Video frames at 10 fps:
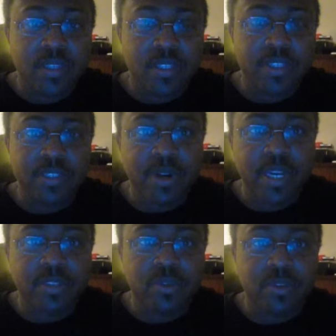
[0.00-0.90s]
This is
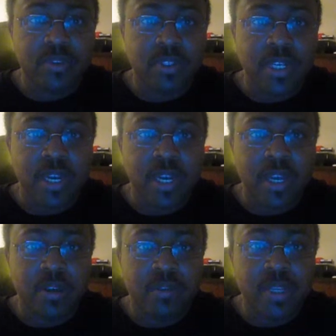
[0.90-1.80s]
Dragon Sorcerer signing
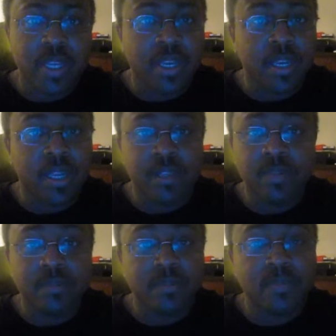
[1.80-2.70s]
out, and
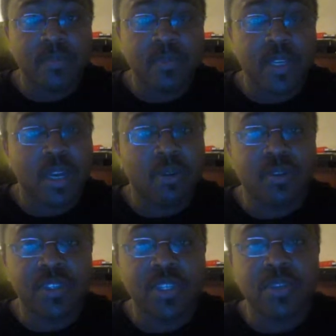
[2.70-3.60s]
I will
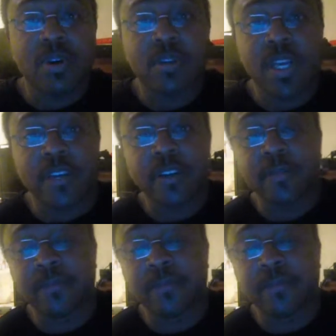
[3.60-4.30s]
see you all later.